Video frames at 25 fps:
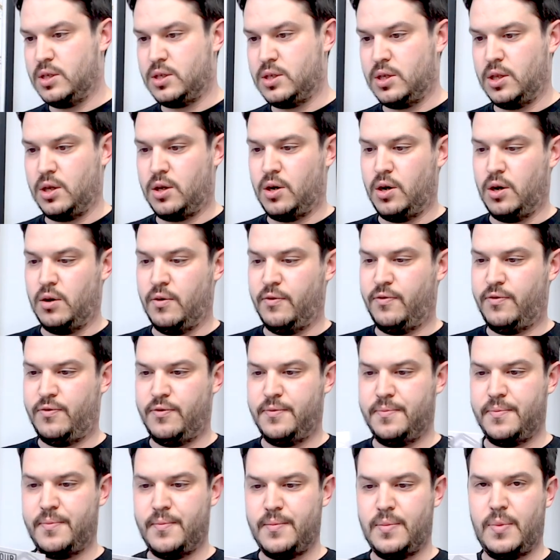to the kind
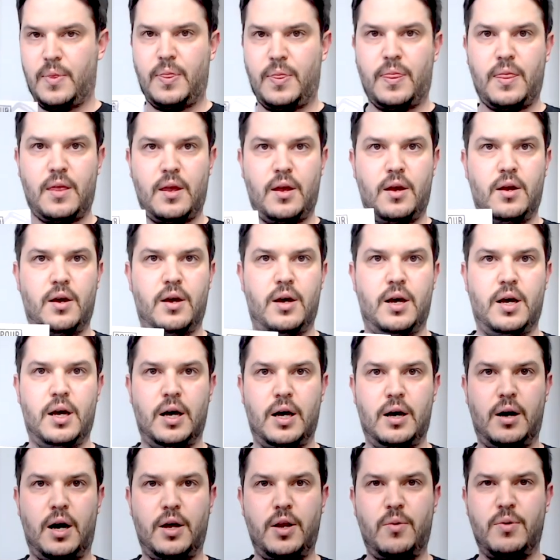of,
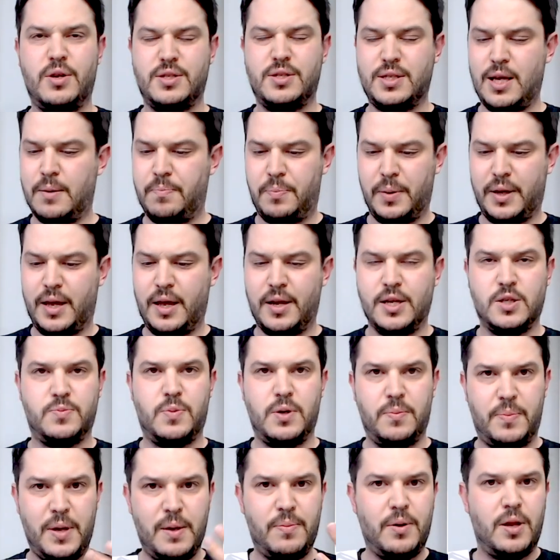uh, I don't want to say beginners,
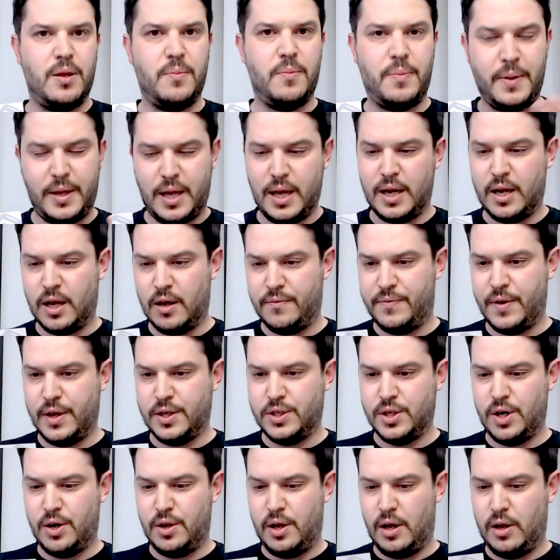but people at the beginning of their
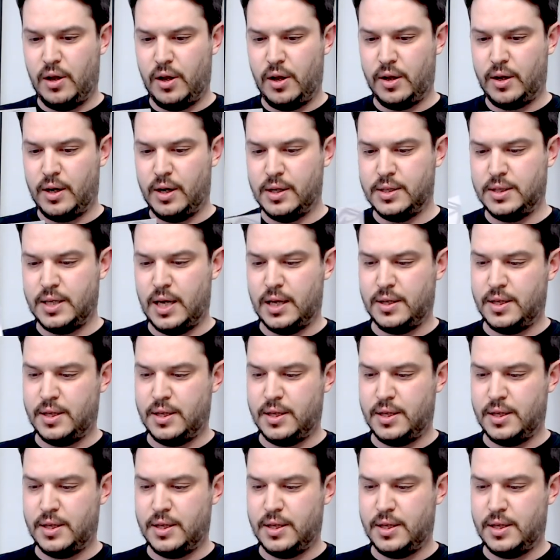journey, like I said.